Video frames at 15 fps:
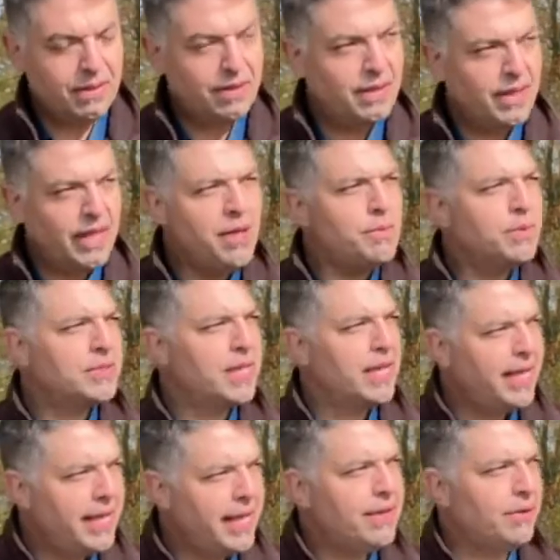He was
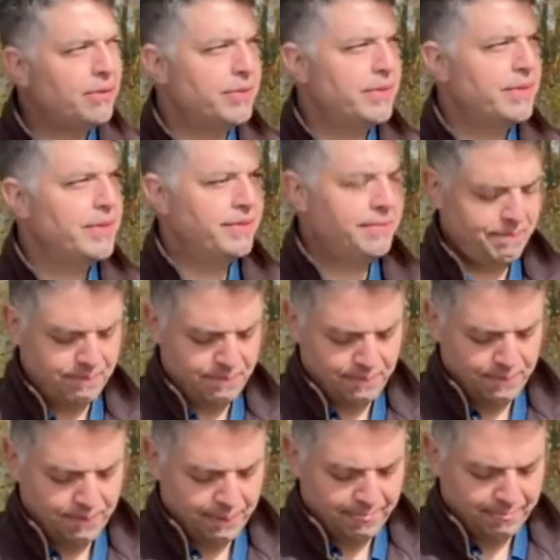healed.
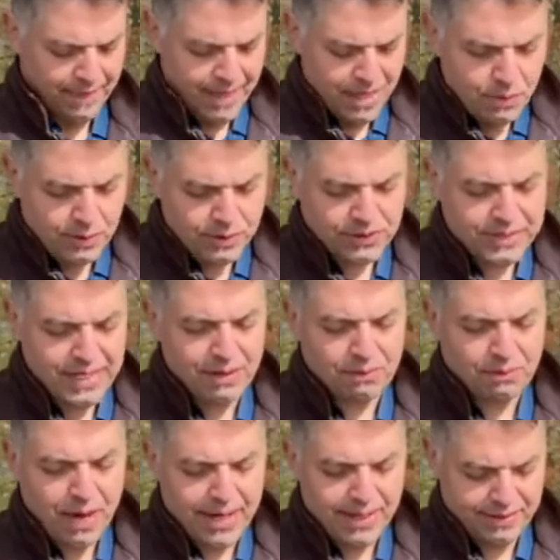He was set
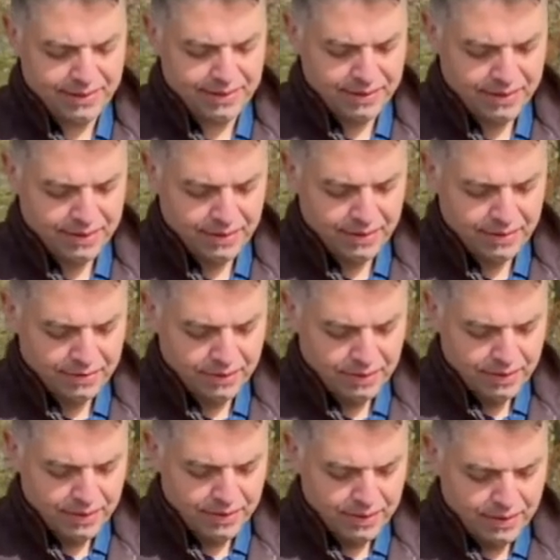right
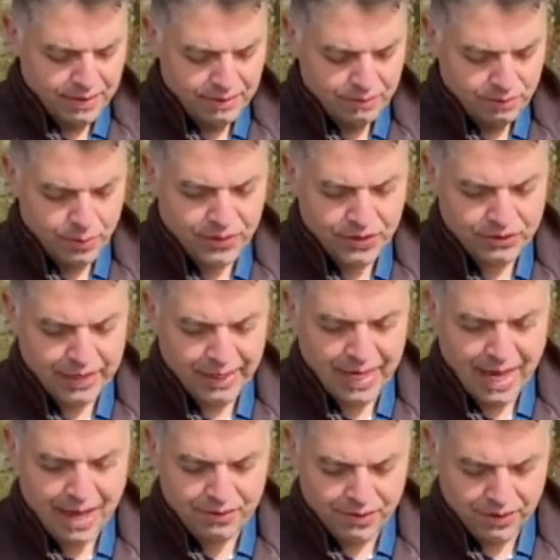with his
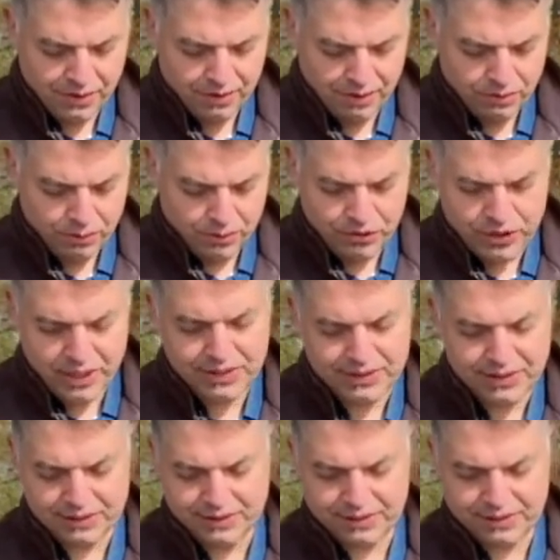encounter with Jesus.